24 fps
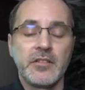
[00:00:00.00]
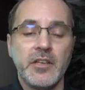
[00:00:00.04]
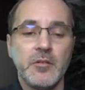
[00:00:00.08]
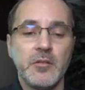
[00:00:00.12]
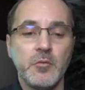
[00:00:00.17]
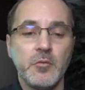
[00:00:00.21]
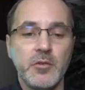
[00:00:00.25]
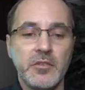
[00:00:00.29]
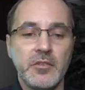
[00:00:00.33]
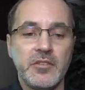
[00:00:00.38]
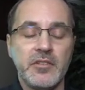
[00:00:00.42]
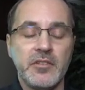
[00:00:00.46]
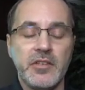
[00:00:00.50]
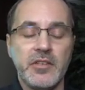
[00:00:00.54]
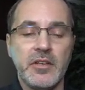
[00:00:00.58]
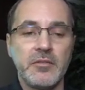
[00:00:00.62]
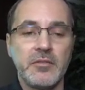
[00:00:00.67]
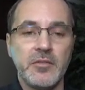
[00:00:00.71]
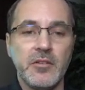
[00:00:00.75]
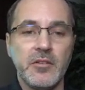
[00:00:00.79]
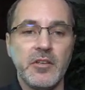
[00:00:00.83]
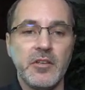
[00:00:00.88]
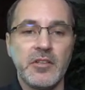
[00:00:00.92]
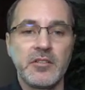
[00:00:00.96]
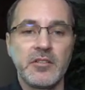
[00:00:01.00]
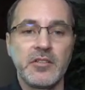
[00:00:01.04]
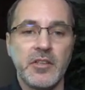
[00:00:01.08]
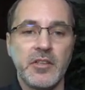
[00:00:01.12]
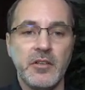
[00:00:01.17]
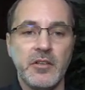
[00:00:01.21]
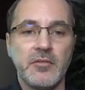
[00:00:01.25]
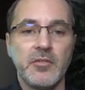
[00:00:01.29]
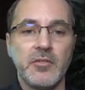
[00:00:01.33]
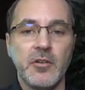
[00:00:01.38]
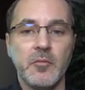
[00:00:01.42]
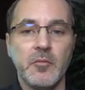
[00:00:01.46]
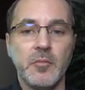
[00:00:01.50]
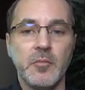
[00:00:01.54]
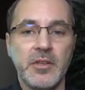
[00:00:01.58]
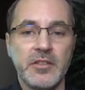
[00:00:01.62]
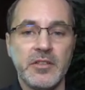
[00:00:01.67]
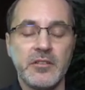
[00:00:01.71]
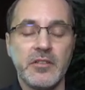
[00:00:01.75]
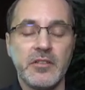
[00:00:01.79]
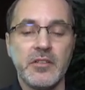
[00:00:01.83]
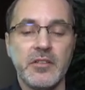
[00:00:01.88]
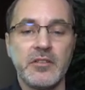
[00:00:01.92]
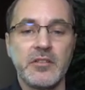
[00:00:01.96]
I would definitely say for a
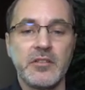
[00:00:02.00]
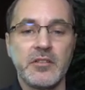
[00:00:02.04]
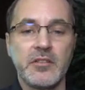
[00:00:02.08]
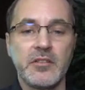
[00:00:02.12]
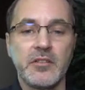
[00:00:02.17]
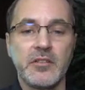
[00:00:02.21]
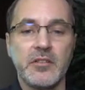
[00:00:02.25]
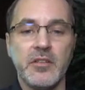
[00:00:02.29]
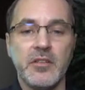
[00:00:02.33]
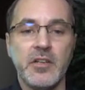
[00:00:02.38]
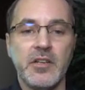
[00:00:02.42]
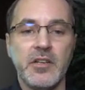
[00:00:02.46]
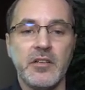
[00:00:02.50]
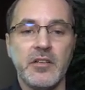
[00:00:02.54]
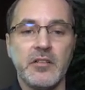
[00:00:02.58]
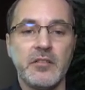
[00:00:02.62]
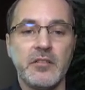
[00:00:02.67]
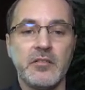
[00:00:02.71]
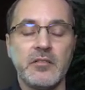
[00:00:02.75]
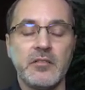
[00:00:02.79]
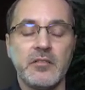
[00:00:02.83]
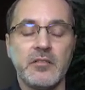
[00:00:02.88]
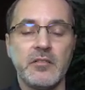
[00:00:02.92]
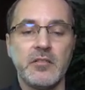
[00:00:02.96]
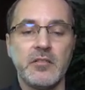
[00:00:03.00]
business, the